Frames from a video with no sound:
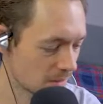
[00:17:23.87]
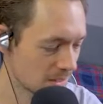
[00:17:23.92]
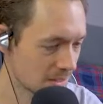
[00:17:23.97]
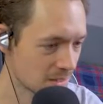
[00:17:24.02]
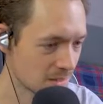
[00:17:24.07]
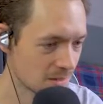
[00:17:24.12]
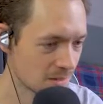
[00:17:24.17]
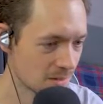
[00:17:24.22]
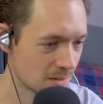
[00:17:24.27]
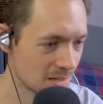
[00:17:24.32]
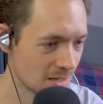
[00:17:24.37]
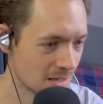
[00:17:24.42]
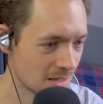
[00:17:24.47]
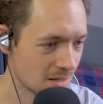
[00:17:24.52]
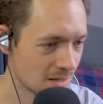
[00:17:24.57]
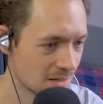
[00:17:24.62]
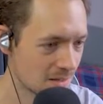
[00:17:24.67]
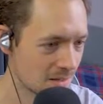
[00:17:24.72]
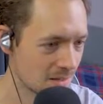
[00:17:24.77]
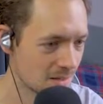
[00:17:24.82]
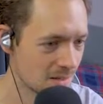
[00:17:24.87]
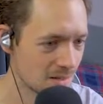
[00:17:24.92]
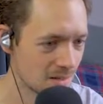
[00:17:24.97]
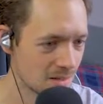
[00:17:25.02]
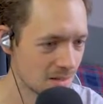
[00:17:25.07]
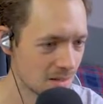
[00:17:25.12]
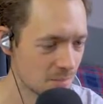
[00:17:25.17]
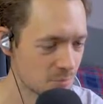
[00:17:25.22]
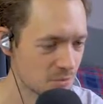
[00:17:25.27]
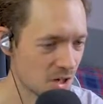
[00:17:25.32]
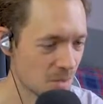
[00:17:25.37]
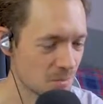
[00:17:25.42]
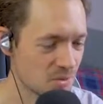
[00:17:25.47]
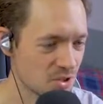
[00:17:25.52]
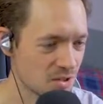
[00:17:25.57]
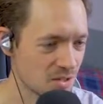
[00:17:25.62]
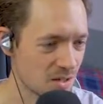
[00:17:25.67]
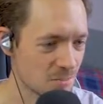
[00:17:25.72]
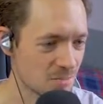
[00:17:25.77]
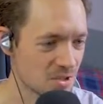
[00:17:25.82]
I can't. Okay. I'm
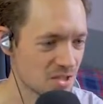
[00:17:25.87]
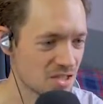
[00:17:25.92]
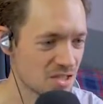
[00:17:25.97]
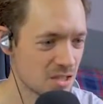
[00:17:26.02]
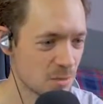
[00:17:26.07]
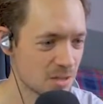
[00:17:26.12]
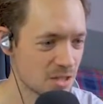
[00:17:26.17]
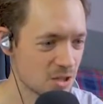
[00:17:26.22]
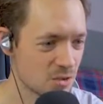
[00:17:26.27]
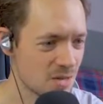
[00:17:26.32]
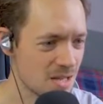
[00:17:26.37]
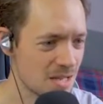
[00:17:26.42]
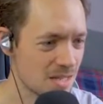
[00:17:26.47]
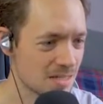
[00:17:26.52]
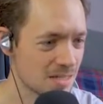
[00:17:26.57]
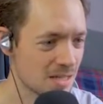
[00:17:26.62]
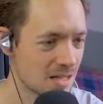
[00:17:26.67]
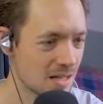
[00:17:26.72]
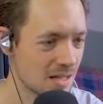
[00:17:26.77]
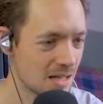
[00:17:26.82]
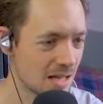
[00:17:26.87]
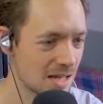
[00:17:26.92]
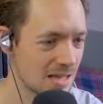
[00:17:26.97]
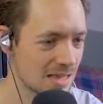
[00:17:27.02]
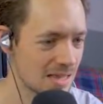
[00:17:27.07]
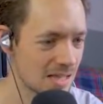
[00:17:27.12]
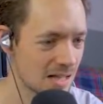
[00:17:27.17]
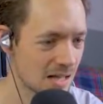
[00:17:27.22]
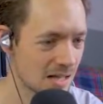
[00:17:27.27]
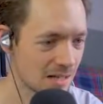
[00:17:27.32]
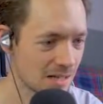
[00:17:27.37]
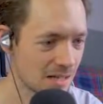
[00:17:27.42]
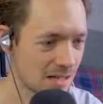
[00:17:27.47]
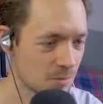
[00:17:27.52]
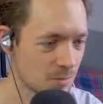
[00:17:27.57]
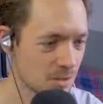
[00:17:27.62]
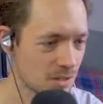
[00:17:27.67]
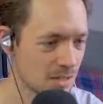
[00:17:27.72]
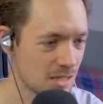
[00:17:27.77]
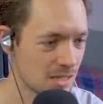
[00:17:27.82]
just, I'm just so intrigued. Anything? Okay,
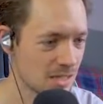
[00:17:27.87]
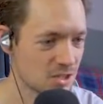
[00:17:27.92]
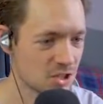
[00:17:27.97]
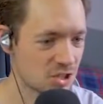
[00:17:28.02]
we got another